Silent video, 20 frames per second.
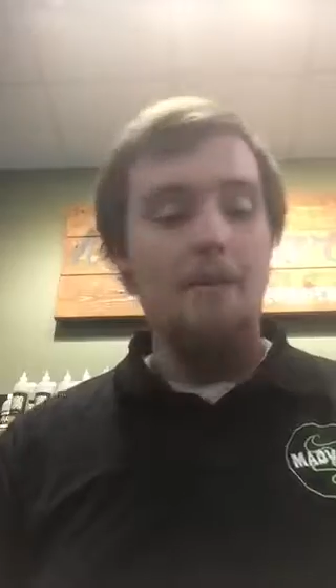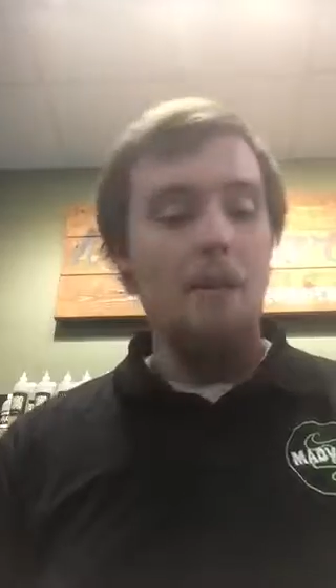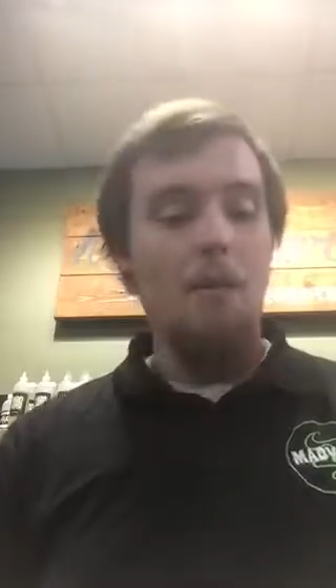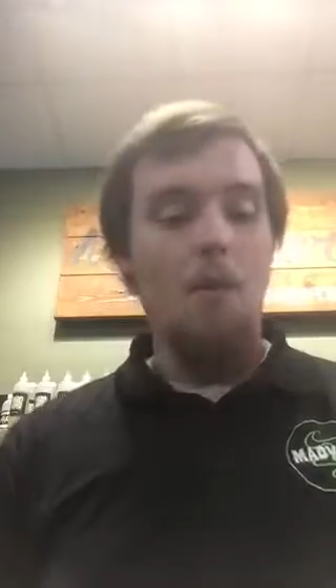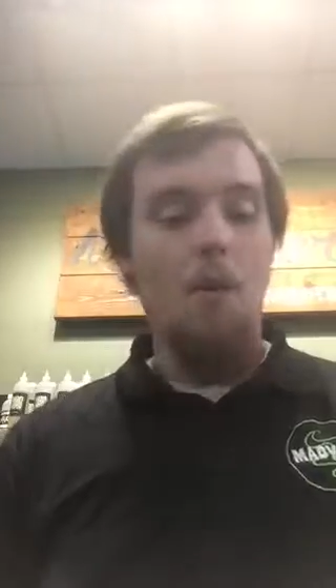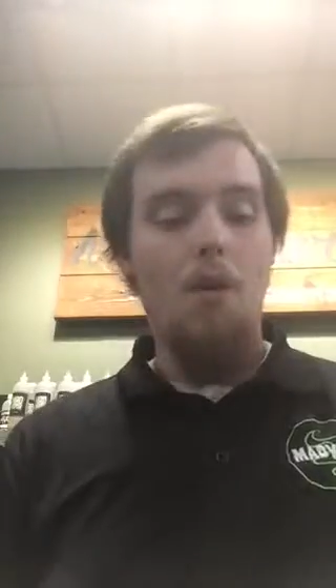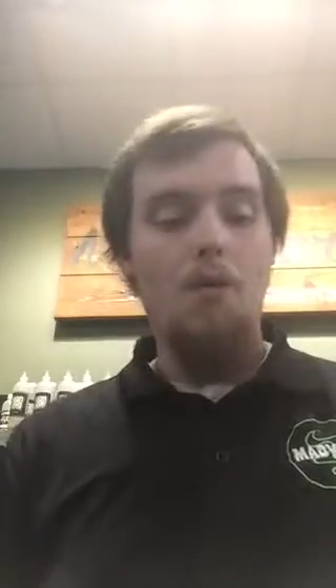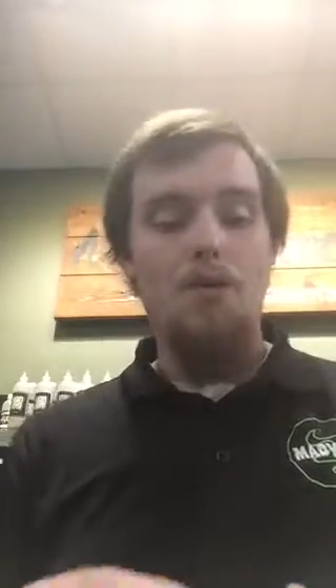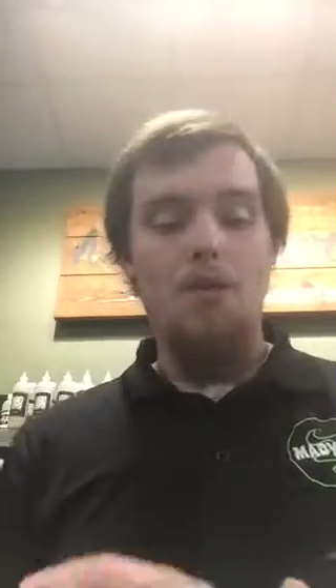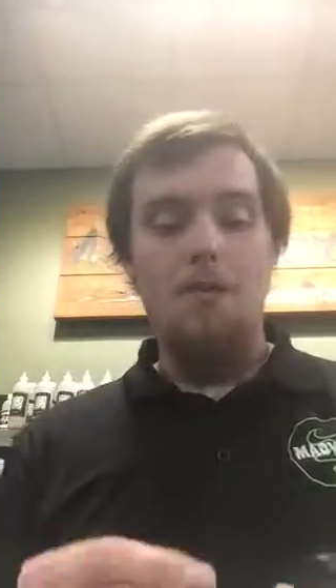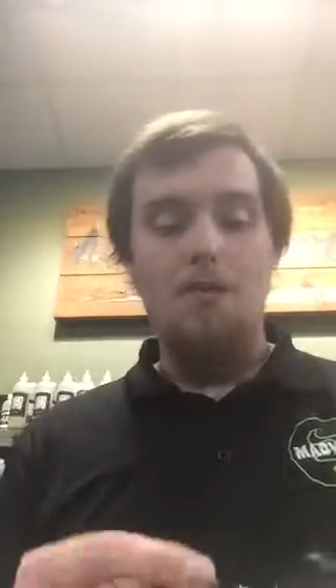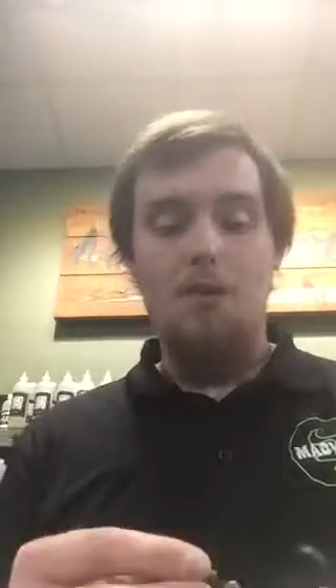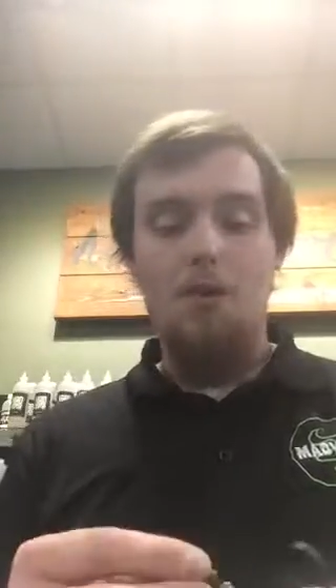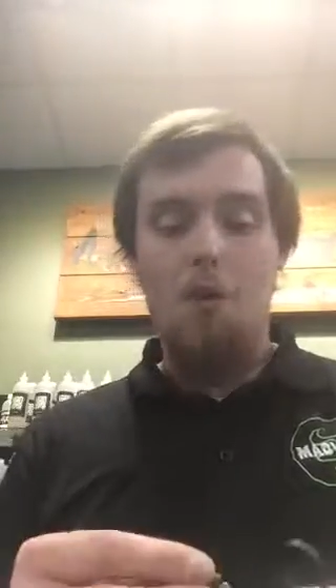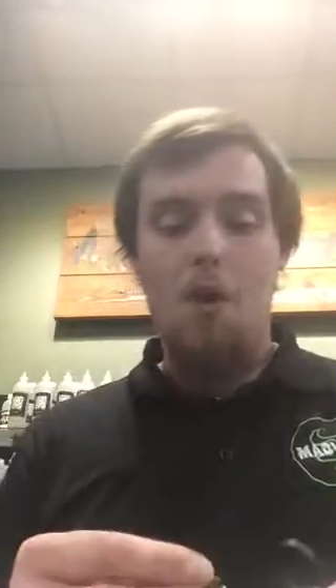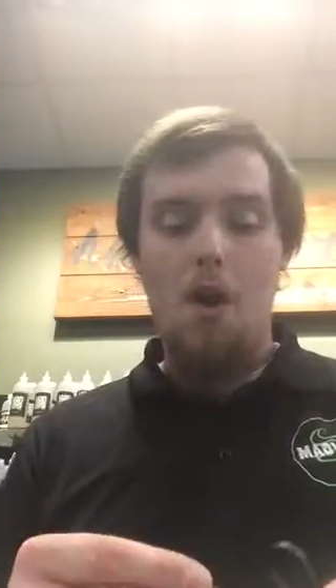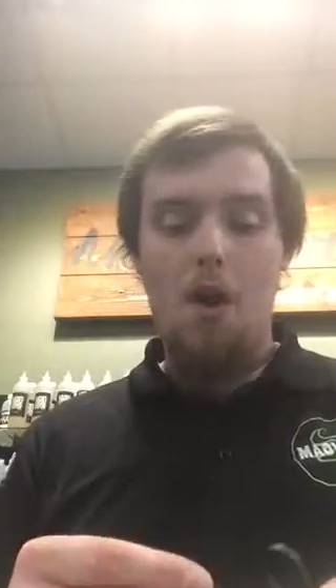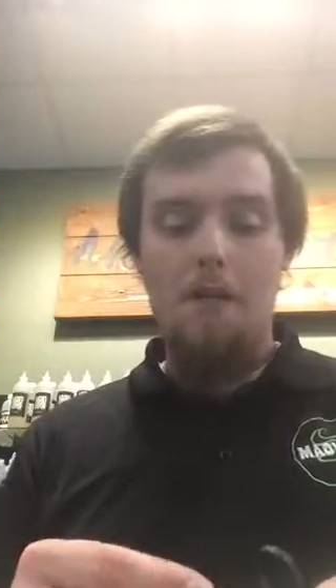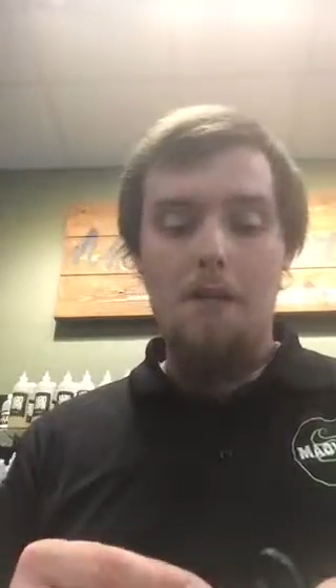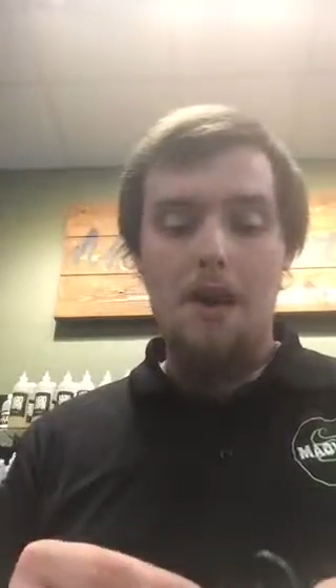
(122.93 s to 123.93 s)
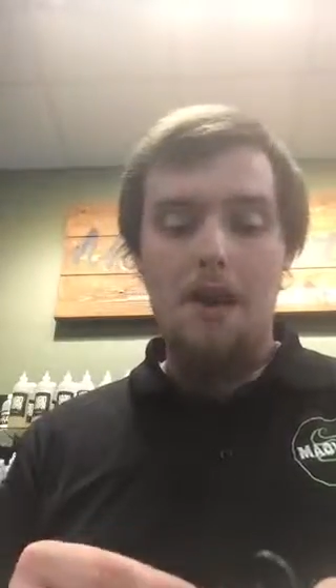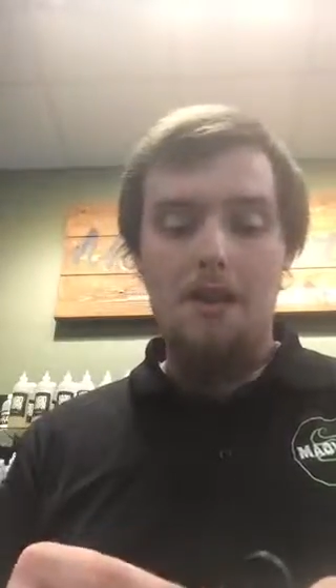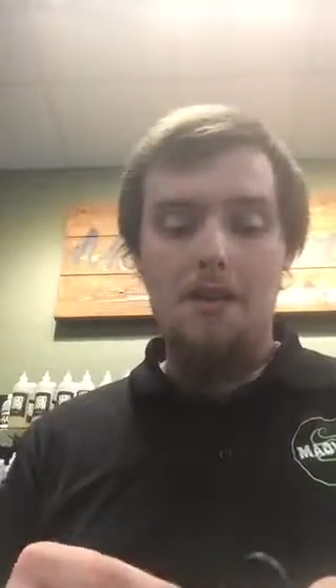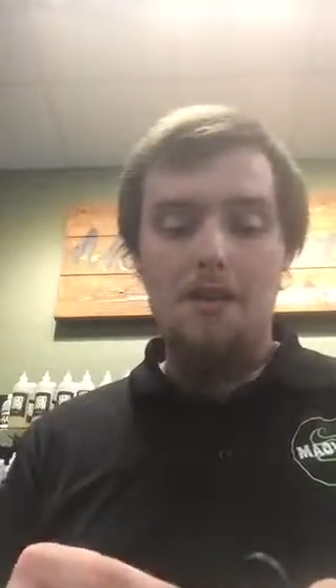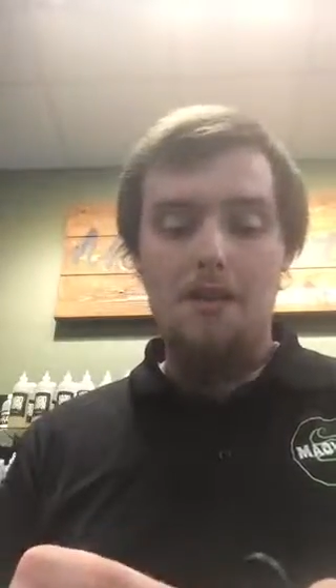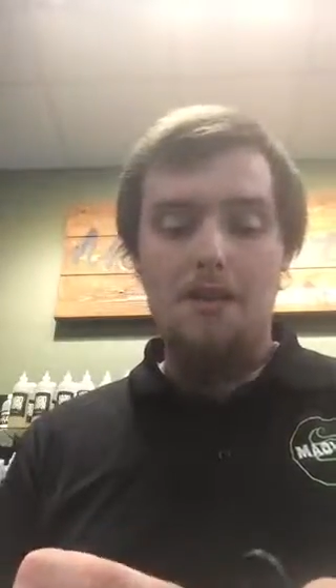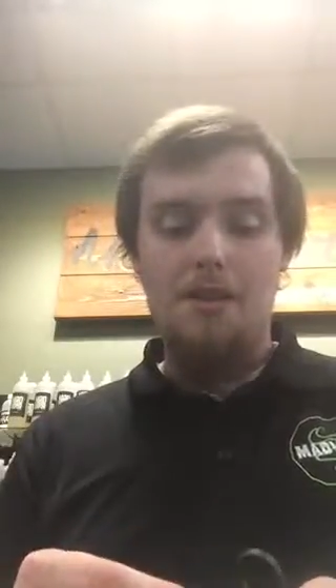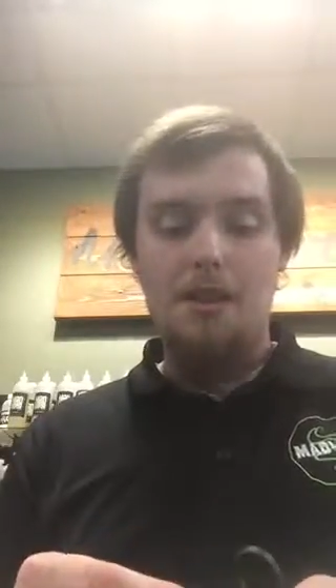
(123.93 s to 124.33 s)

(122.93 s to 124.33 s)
been wanting some Squonk boxes,